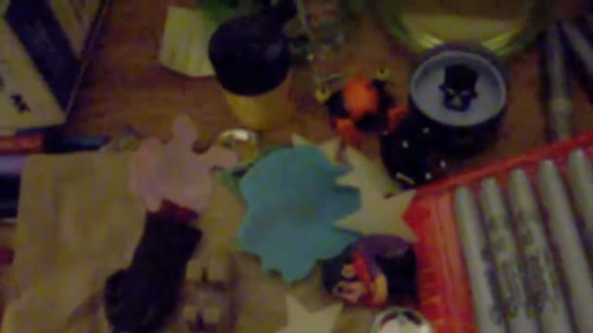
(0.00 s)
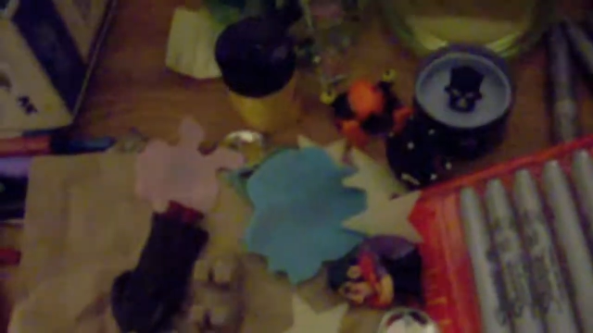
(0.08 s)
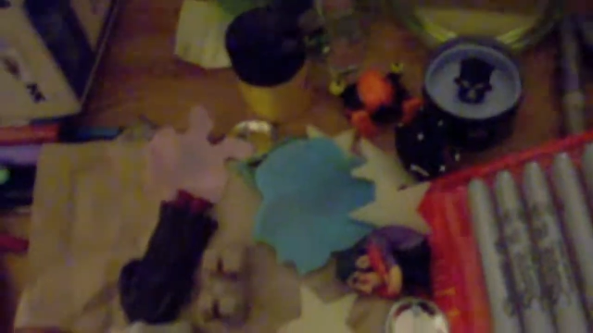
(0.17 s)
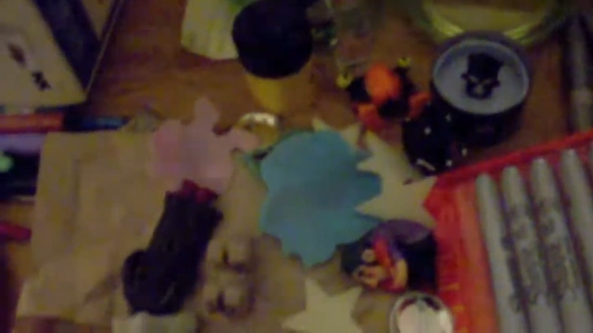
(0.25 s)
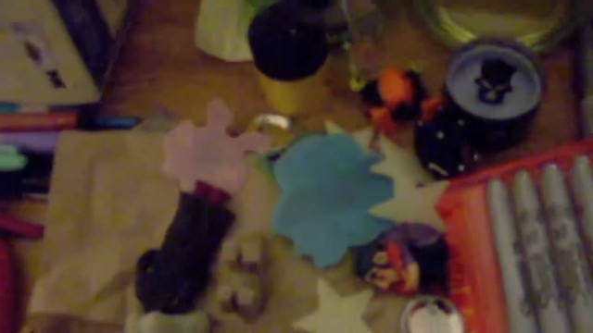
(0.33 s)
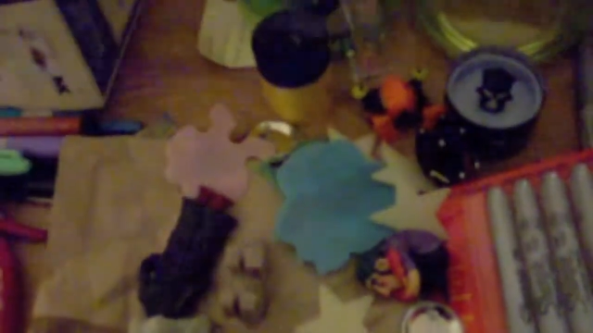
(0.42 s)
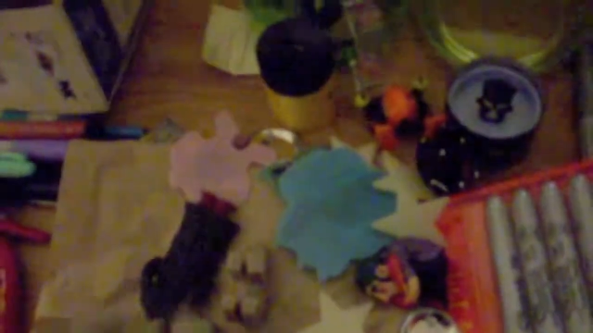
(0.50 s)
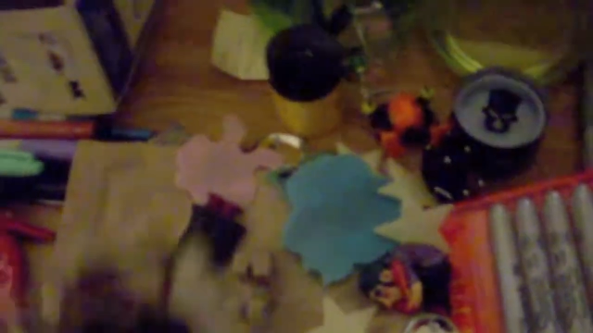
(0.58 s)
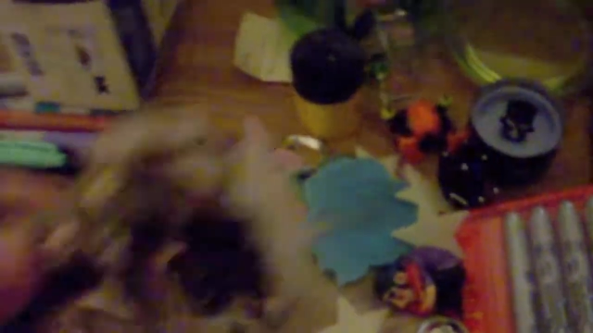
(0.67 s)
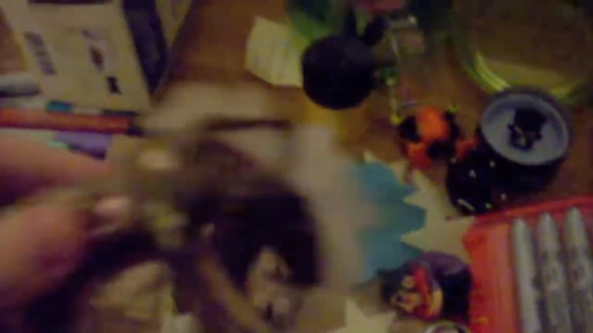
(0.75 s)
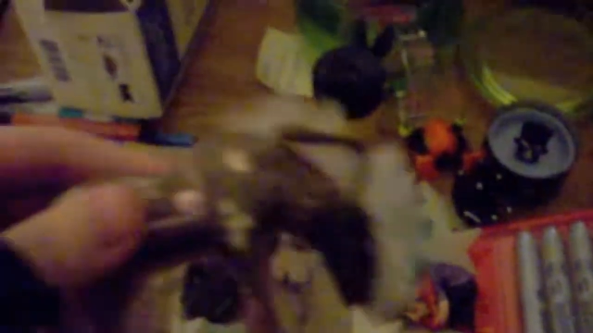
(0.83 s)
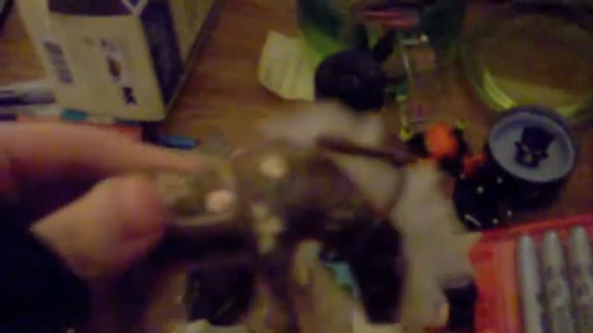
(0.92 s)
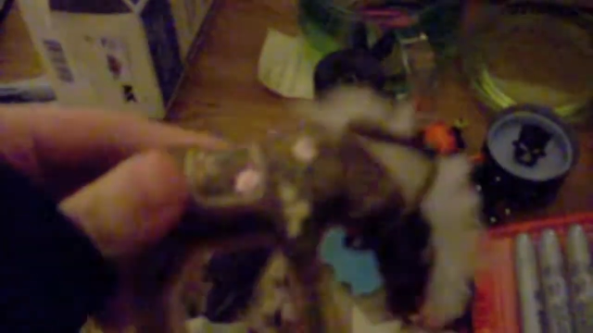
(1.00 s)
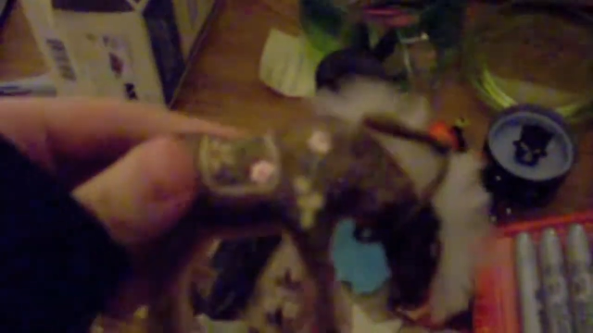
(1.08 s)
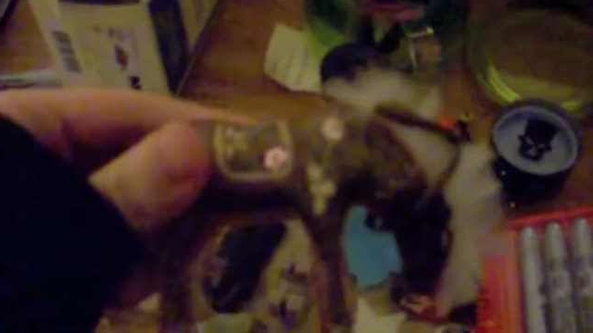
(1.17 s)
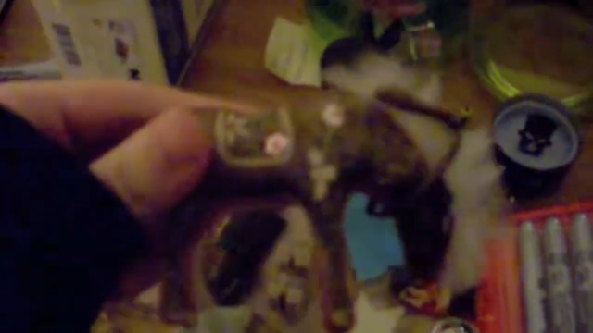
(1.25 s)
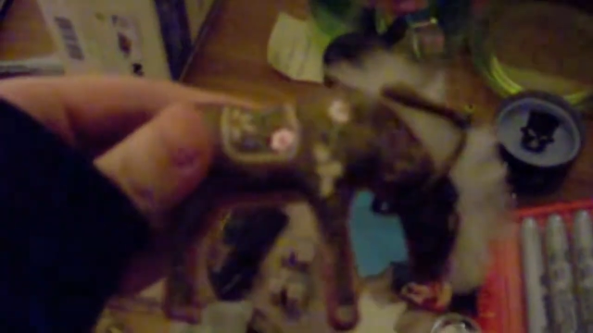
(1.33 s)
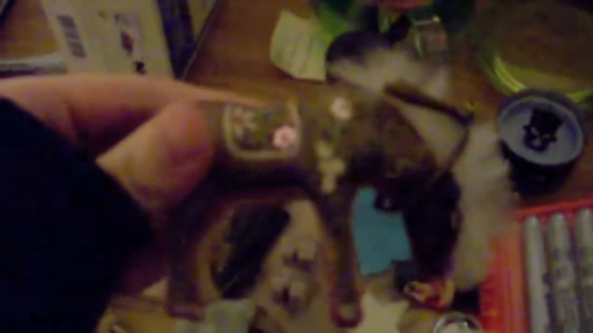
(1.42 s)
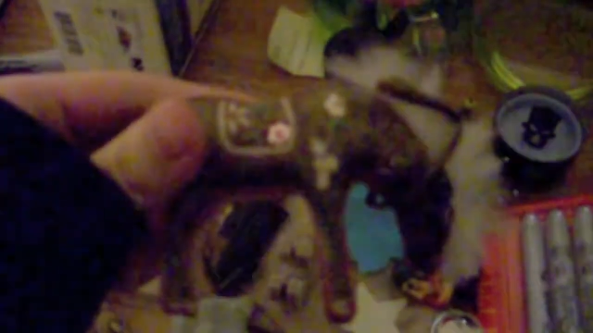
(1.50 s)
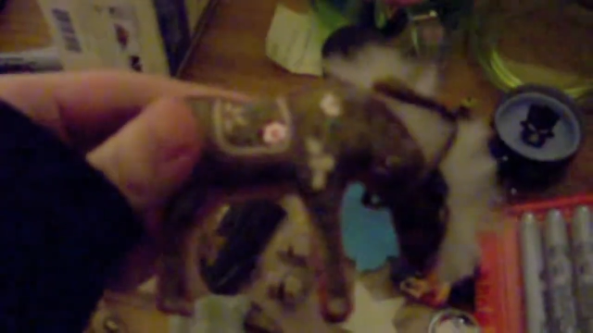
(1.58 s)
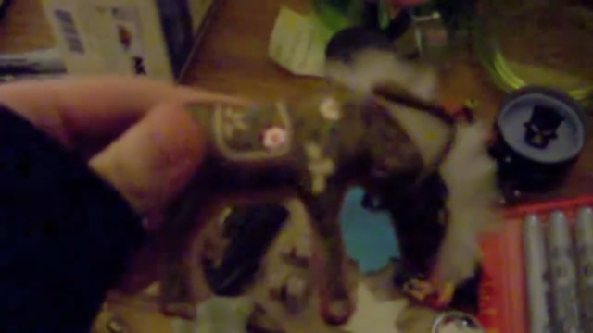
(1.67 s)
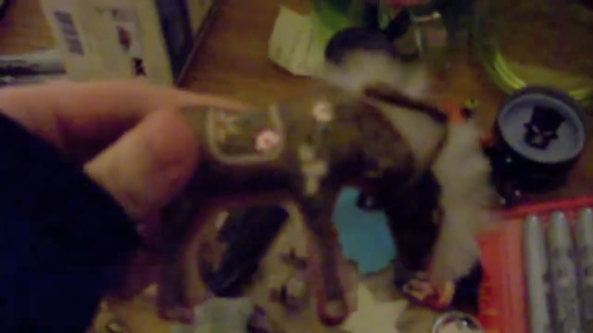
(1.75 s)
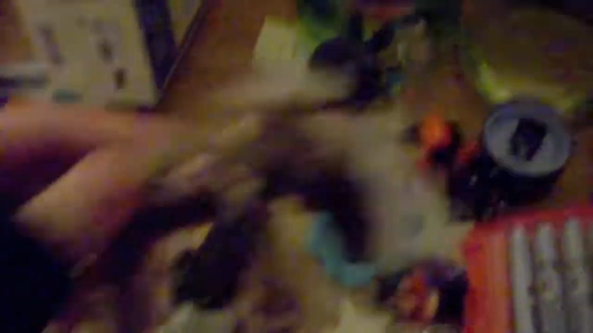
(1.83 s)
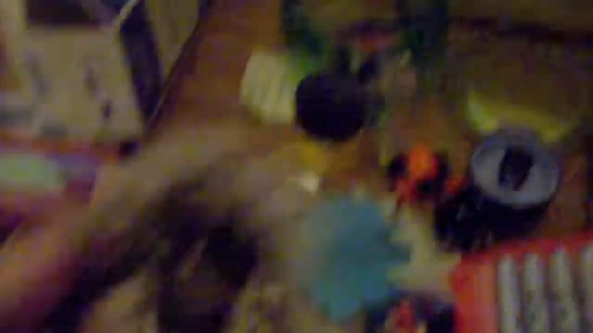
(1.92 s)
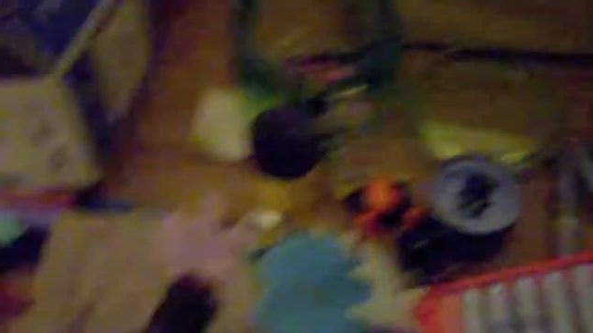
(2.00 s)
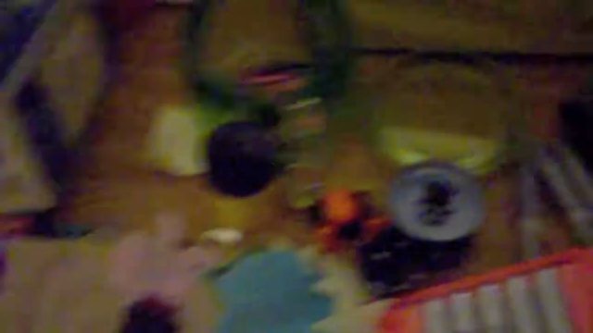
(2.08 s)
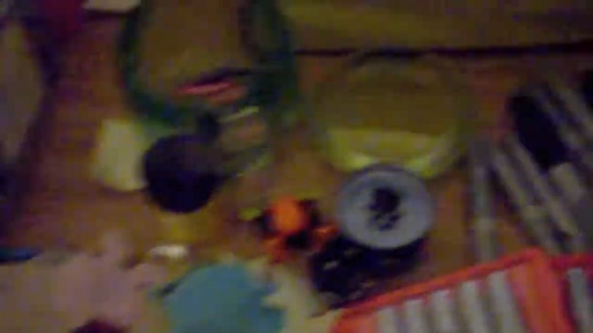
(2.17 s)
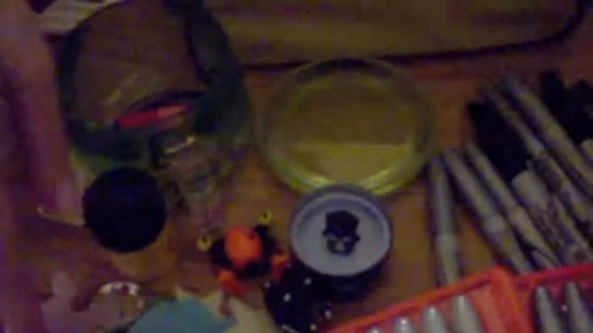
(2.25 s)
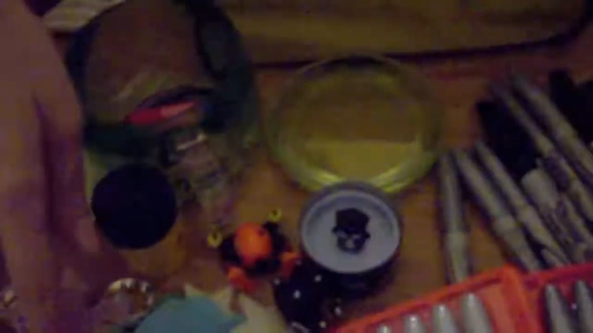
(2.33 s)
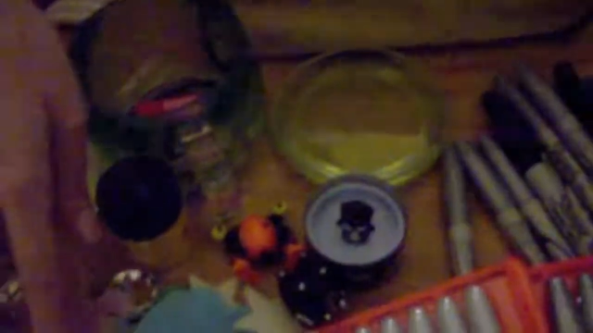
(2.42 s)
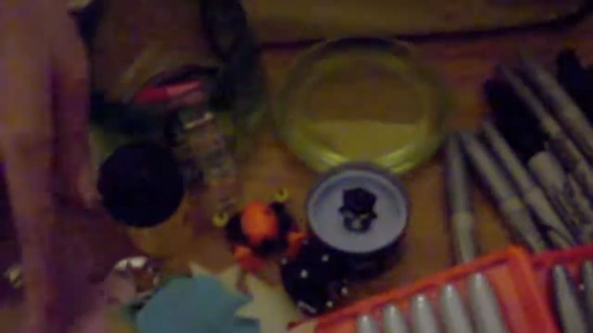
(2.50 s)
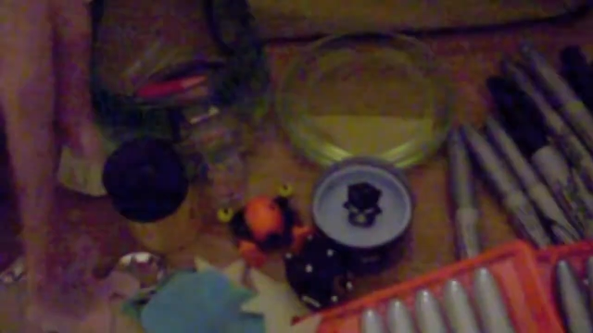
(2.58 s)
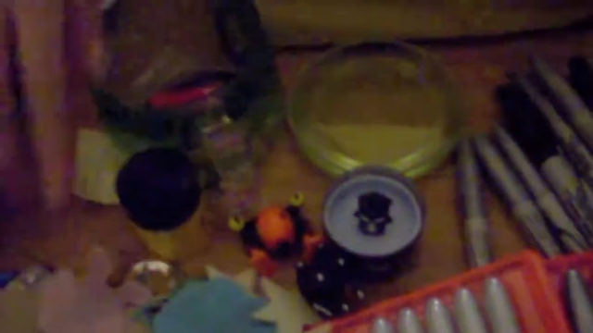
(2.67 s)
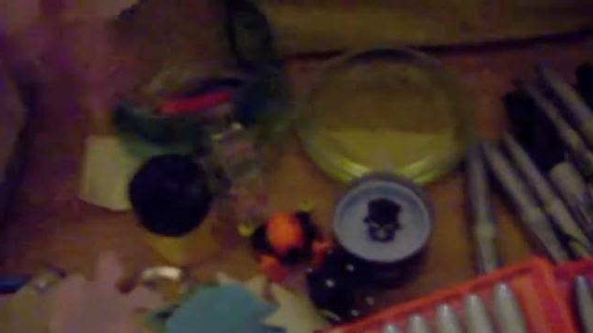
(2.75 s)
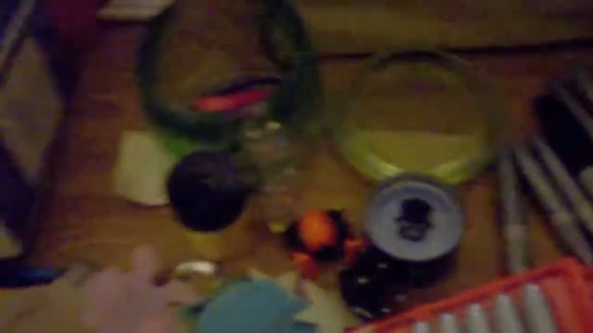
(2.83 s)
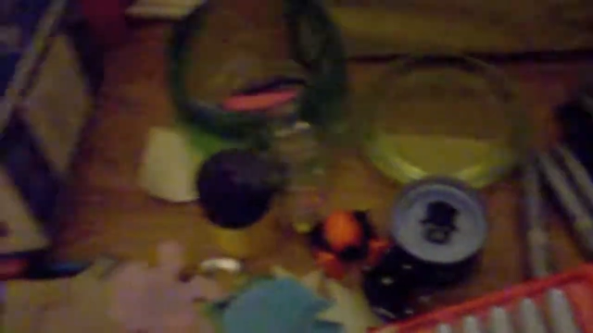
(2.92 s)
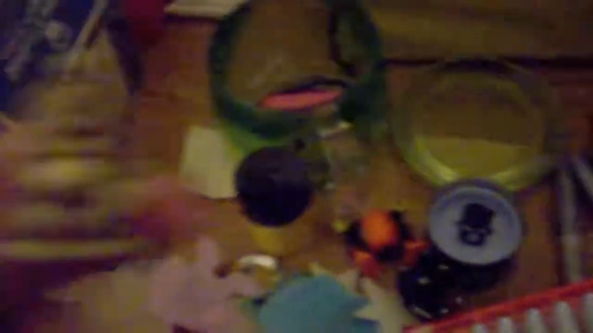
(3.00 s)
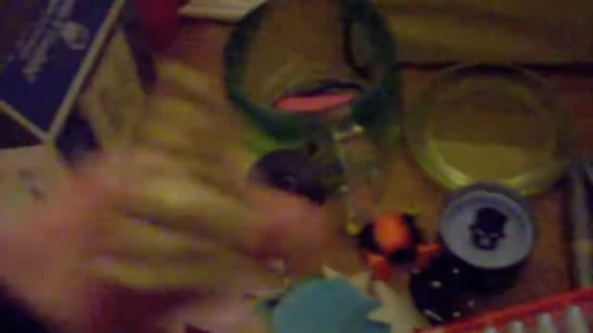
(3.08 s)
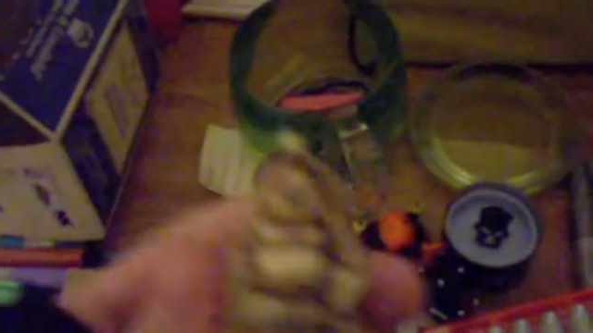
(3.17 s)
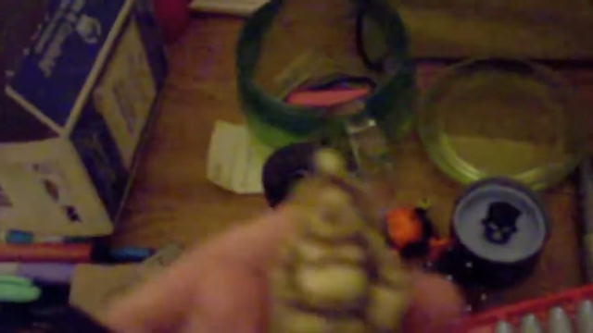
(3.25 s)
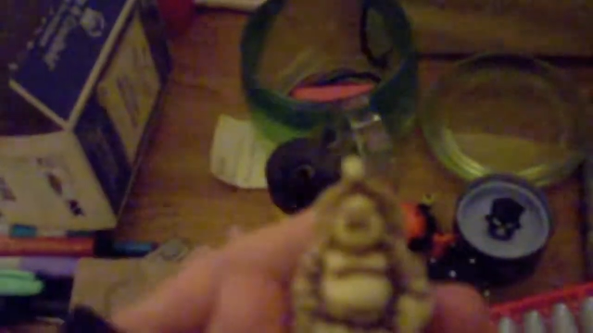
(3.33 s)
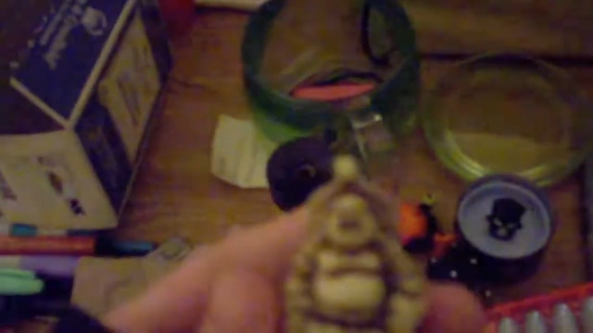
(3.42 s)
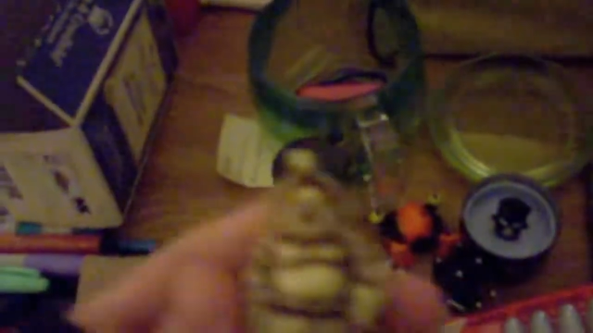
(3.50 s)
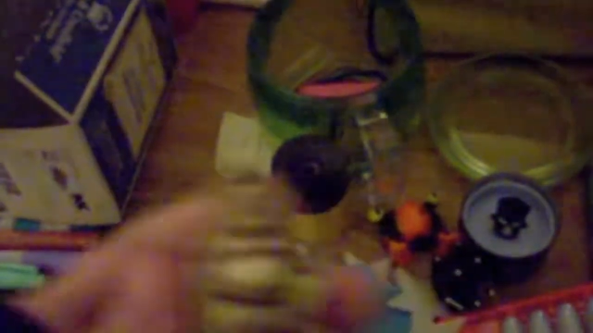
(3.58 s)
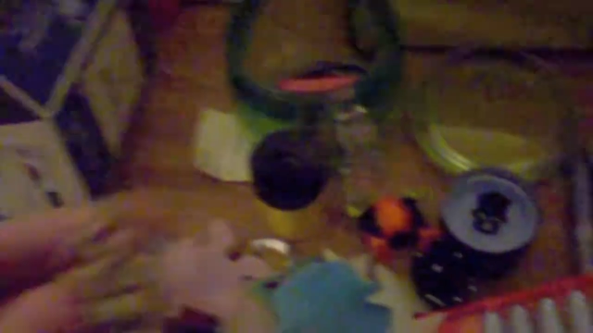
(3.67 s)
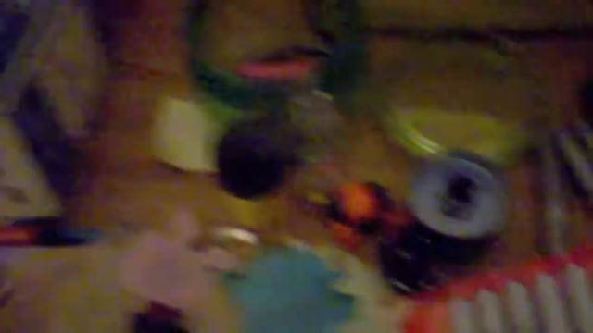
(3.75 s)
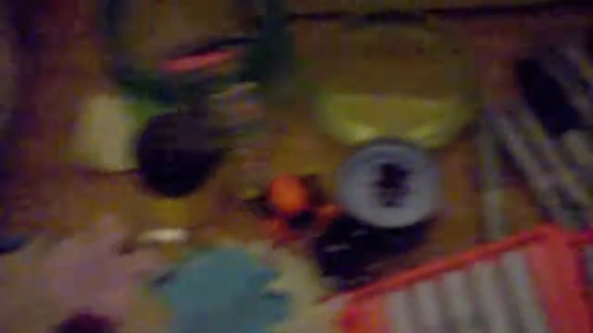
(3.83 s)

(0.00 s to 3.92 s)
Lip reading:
No face is visible, so there are no lips to read.